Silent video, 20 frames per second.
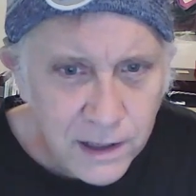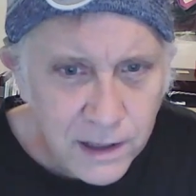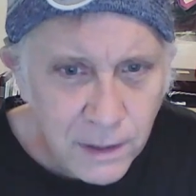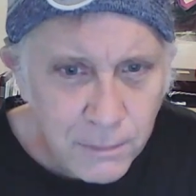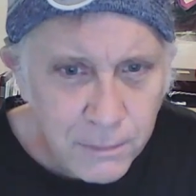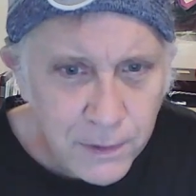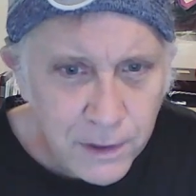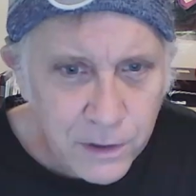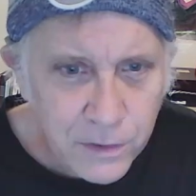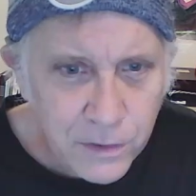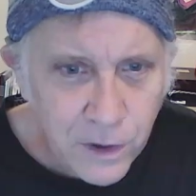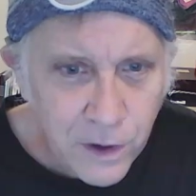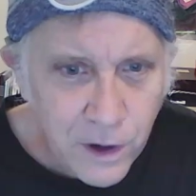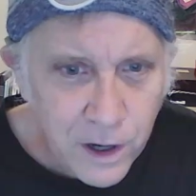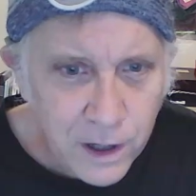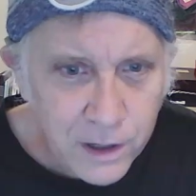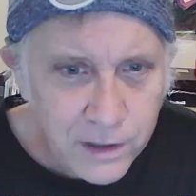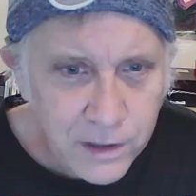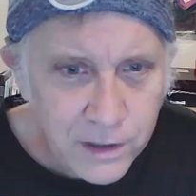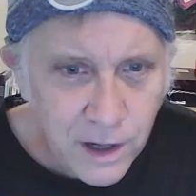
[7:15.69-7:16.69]
tied up a
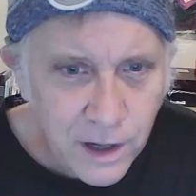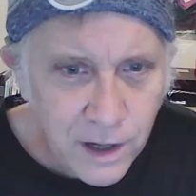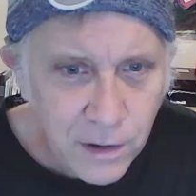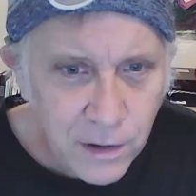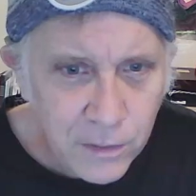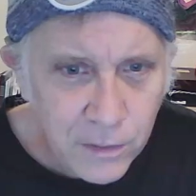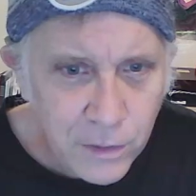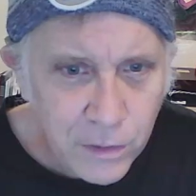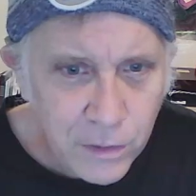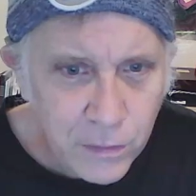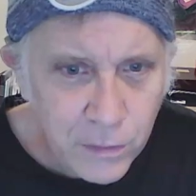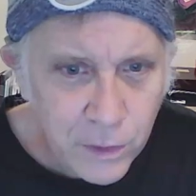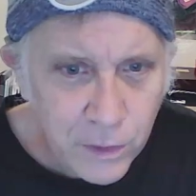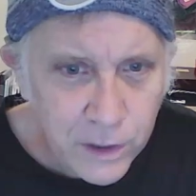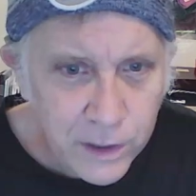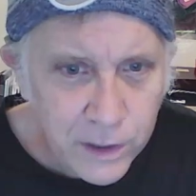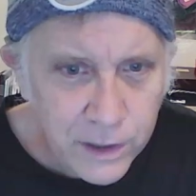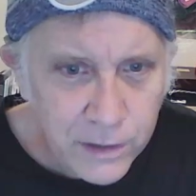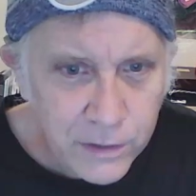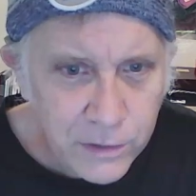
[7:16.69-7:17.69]
crocodile
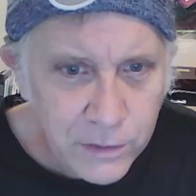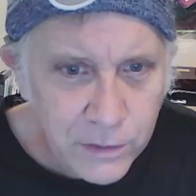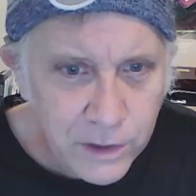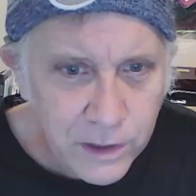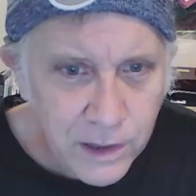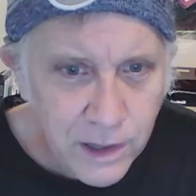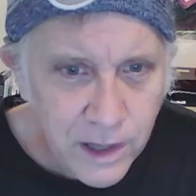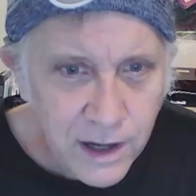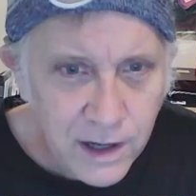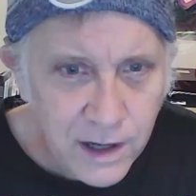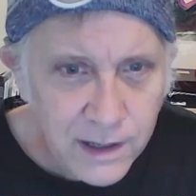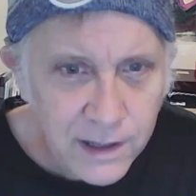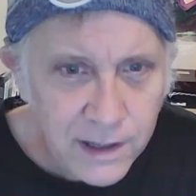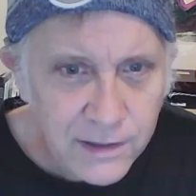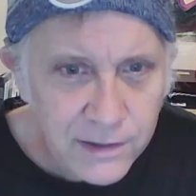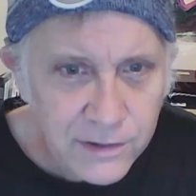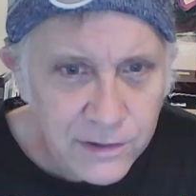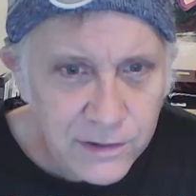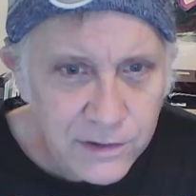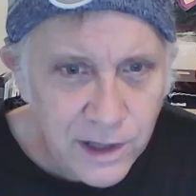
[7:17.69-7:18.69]
and threw it into a
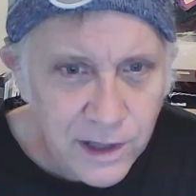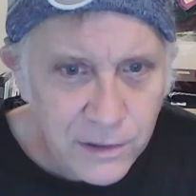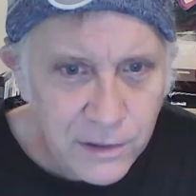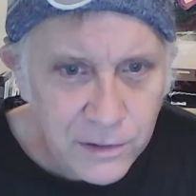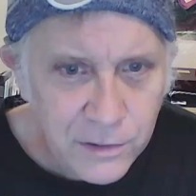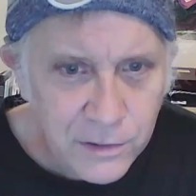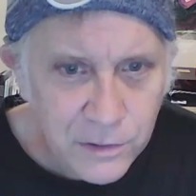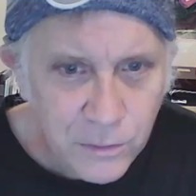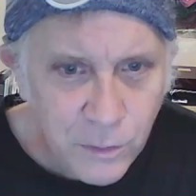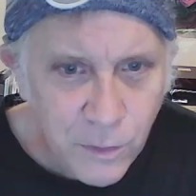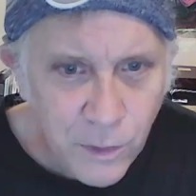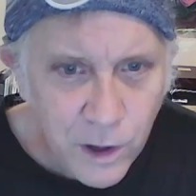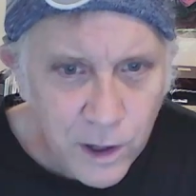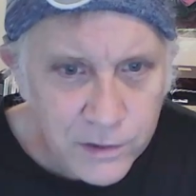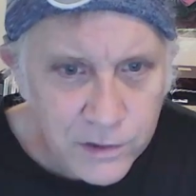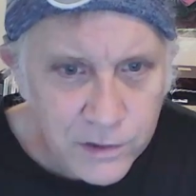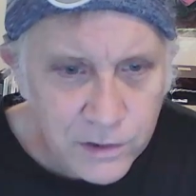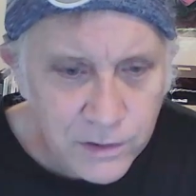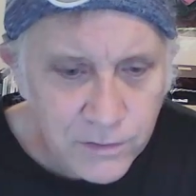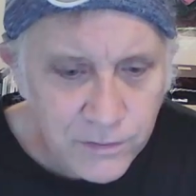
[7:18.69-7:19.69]
lion's den
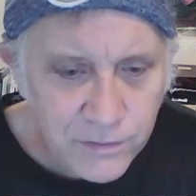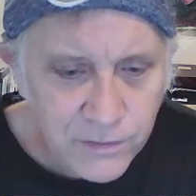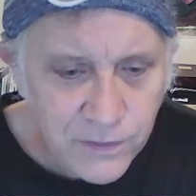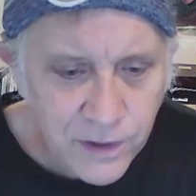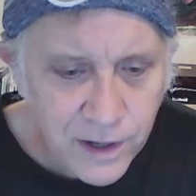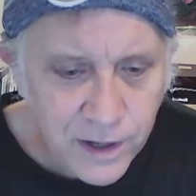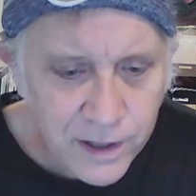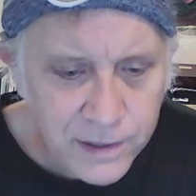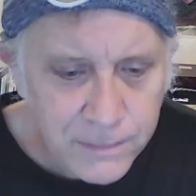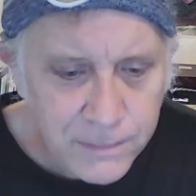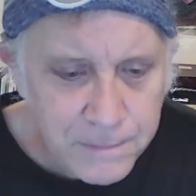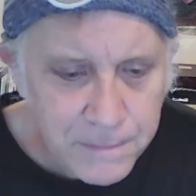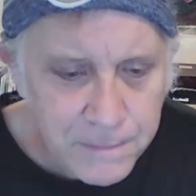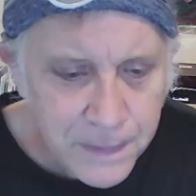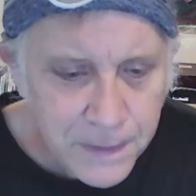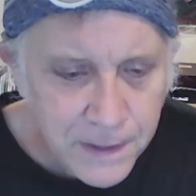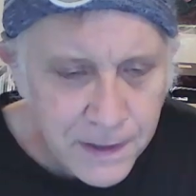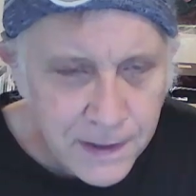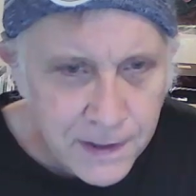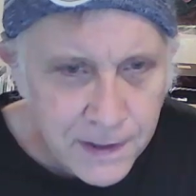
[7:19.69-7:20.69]
to watch them
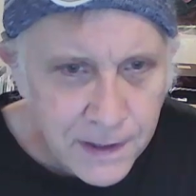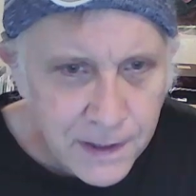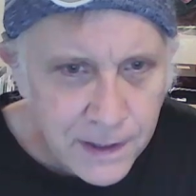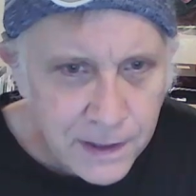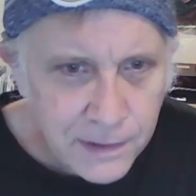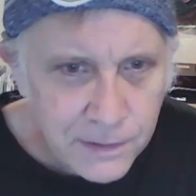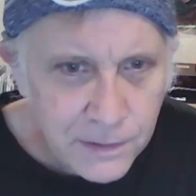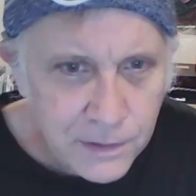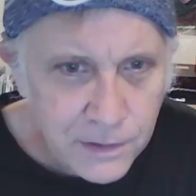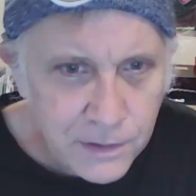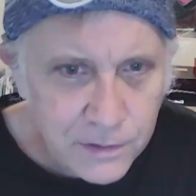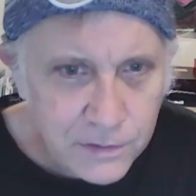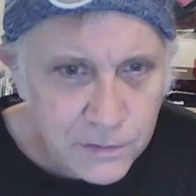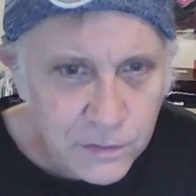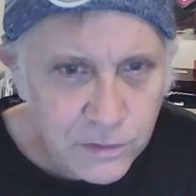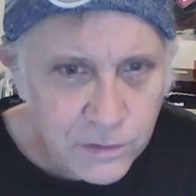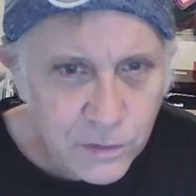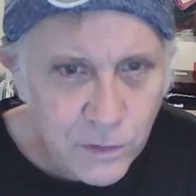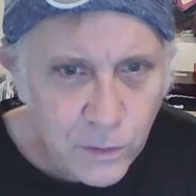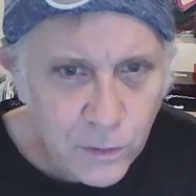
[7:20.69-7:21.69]
fight.
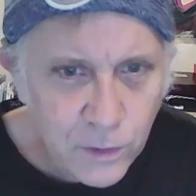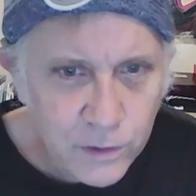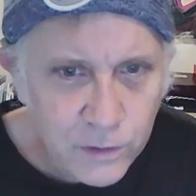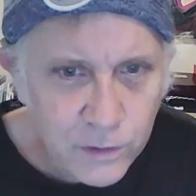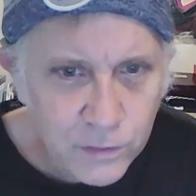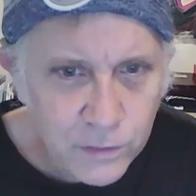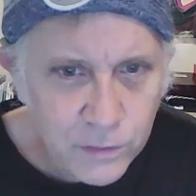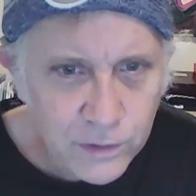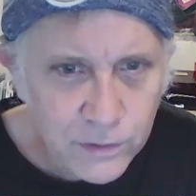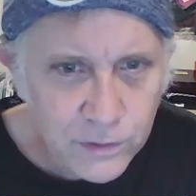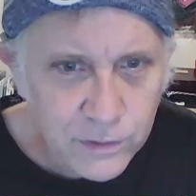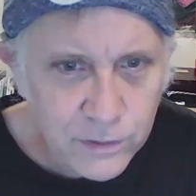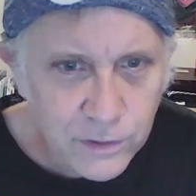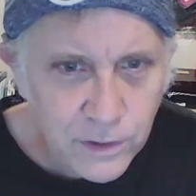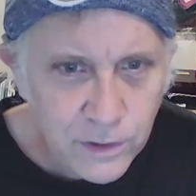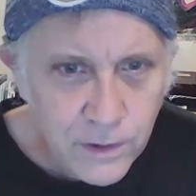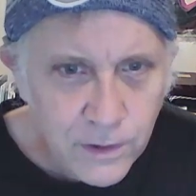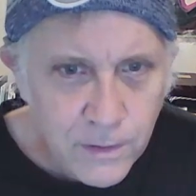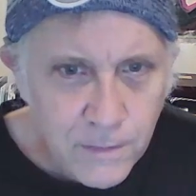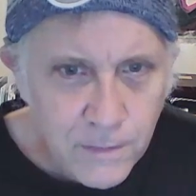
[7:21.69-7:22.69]
And this, of course,
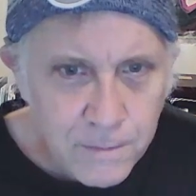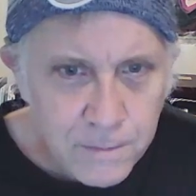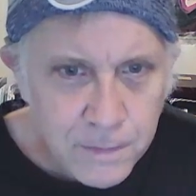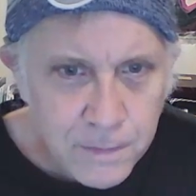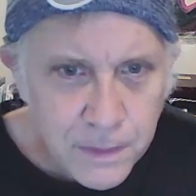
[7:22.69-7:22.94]
was